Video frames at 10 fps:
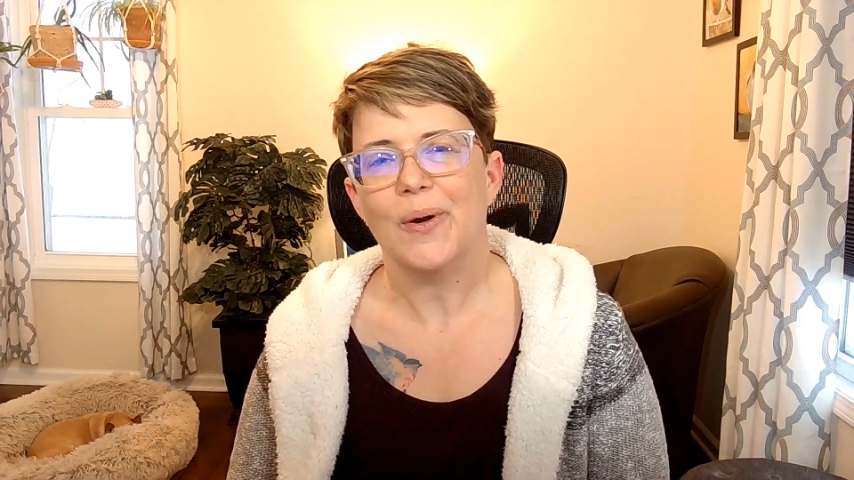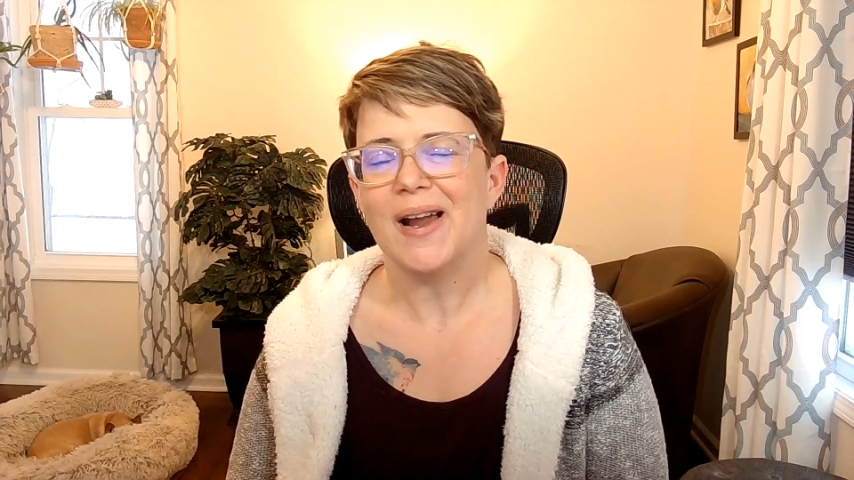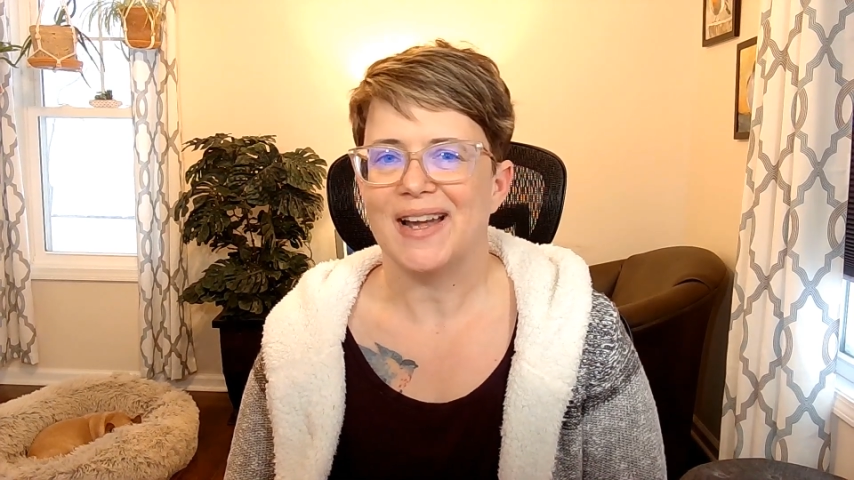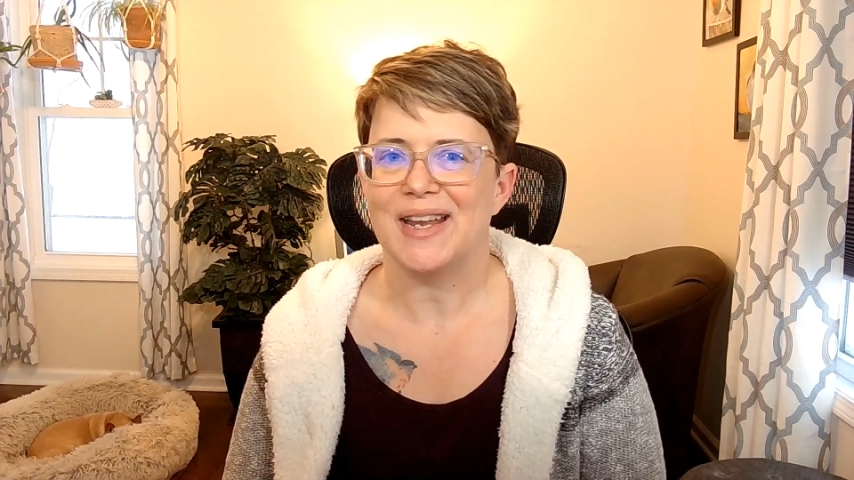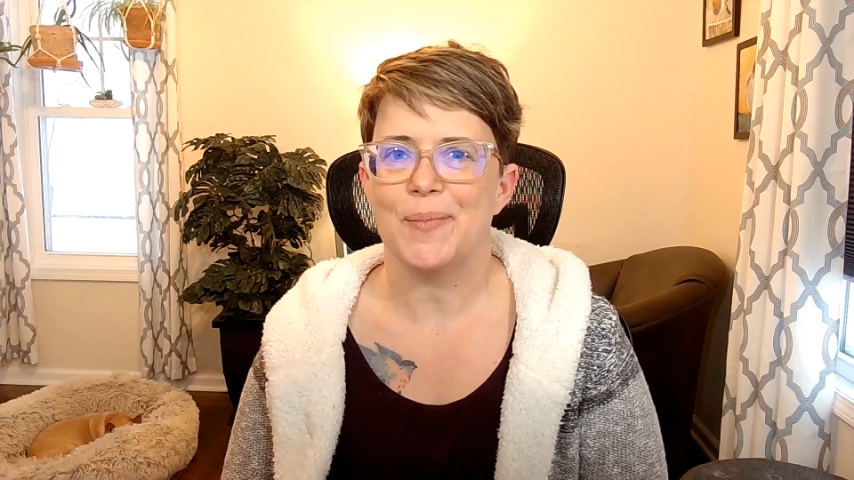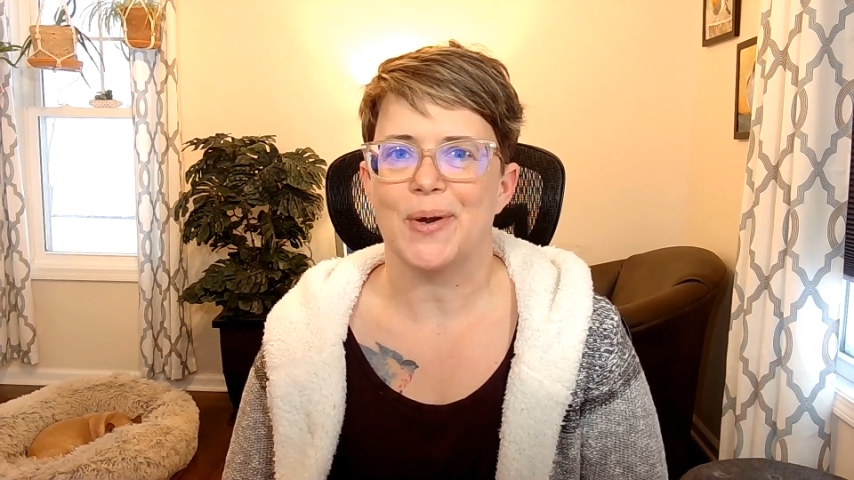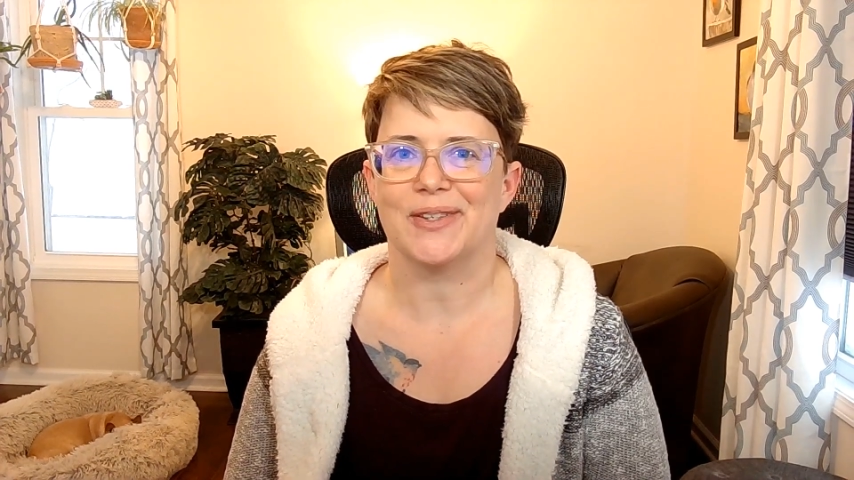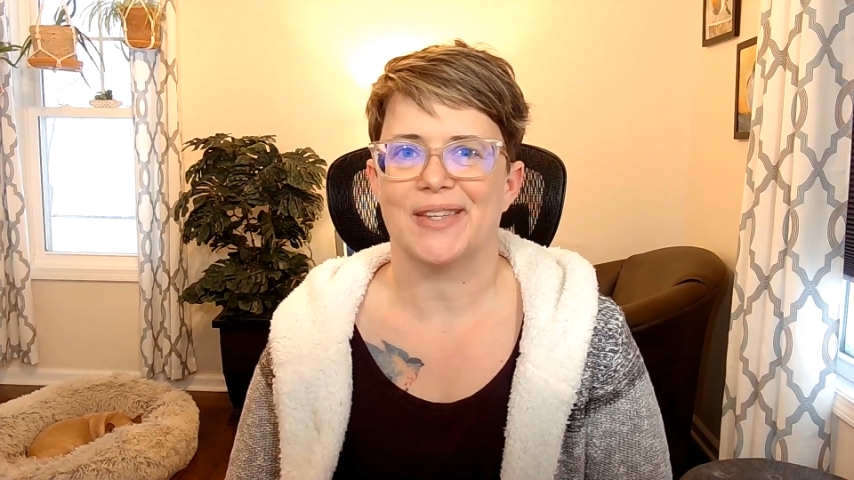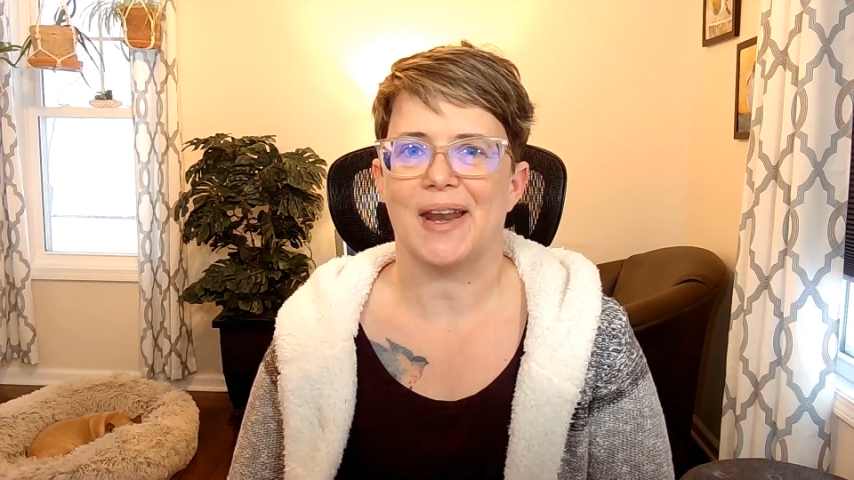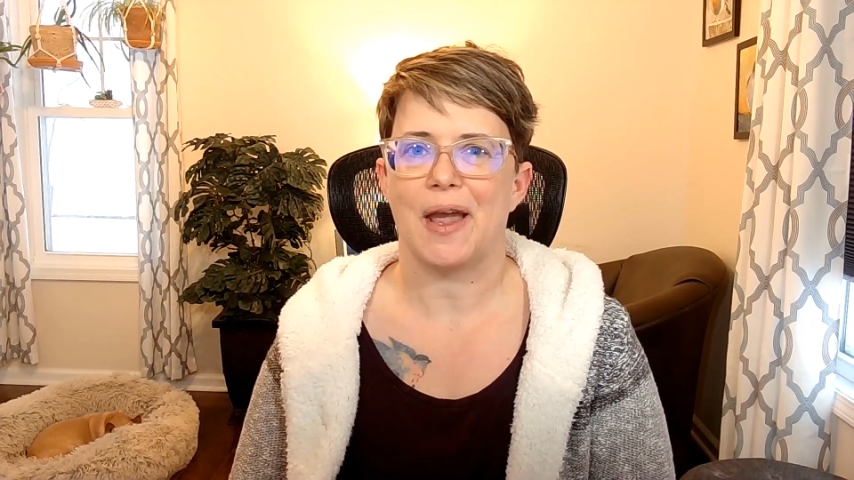or
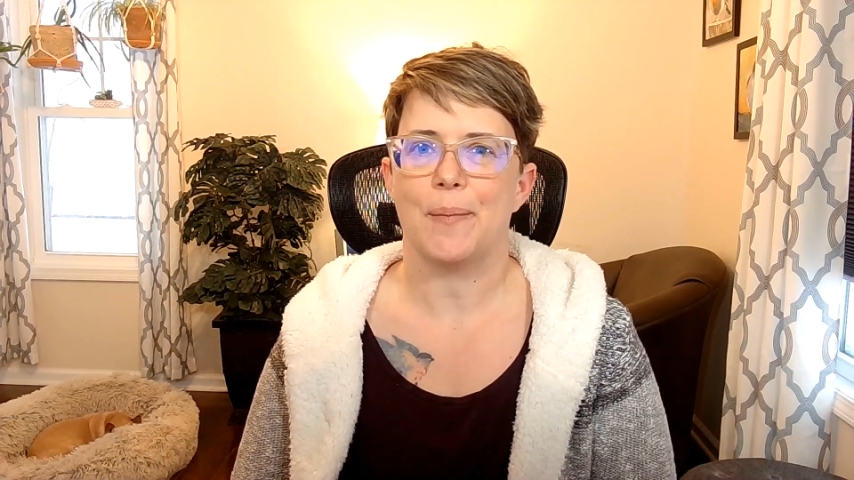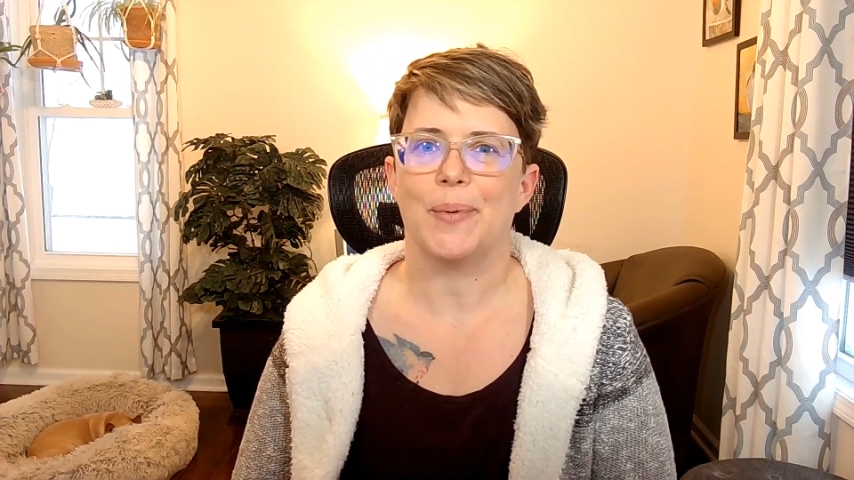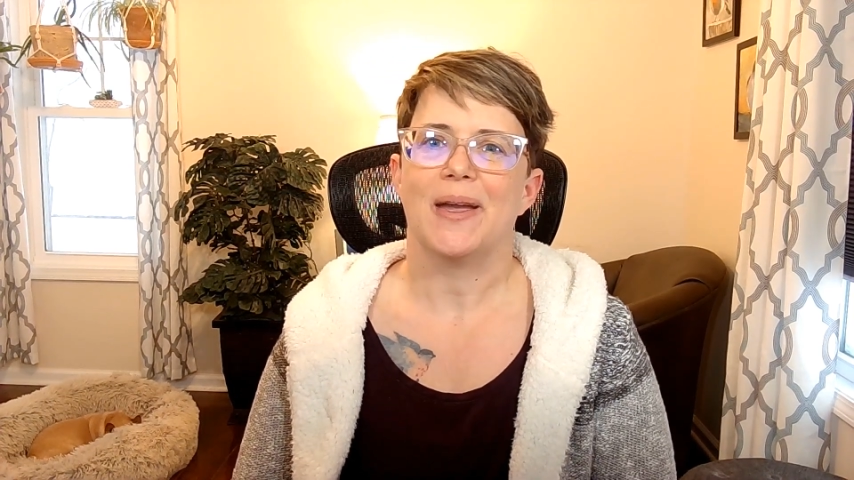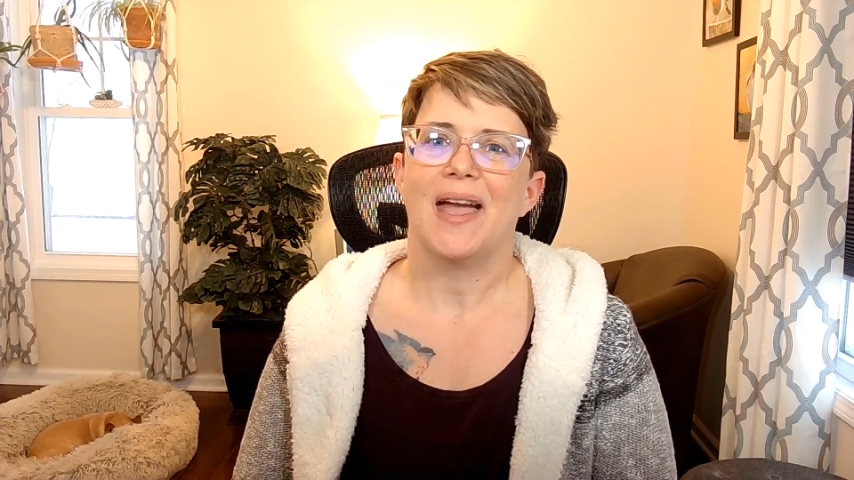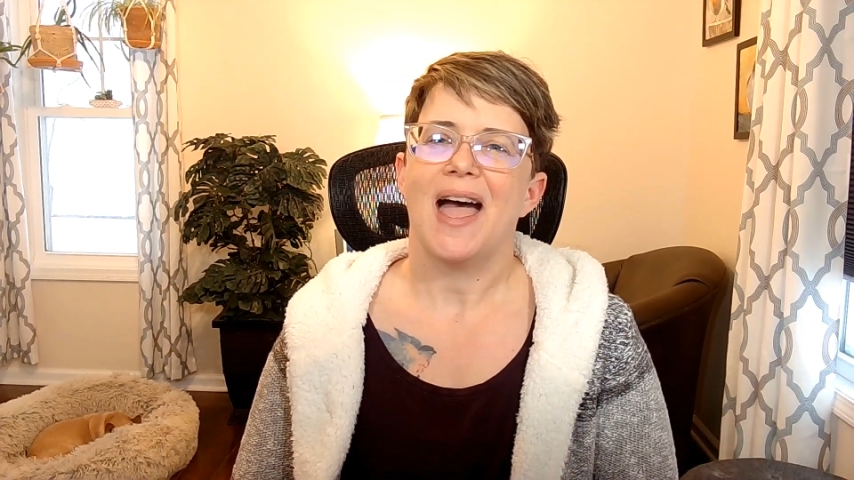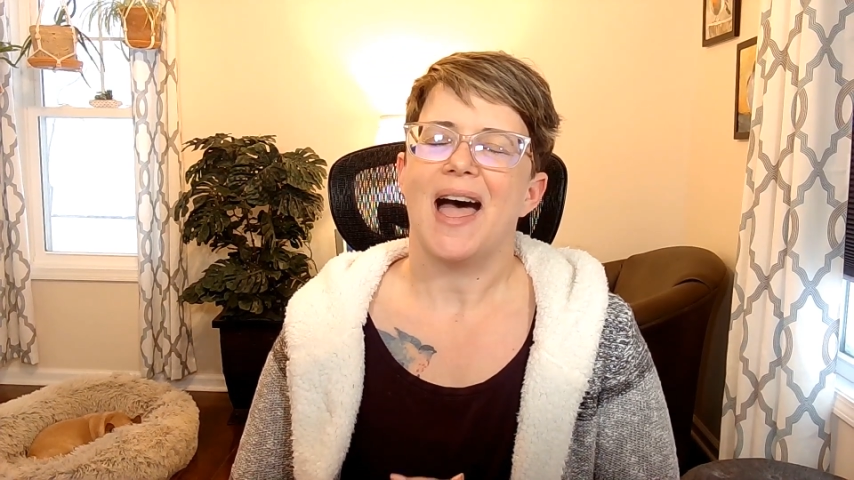HoneyBook setup.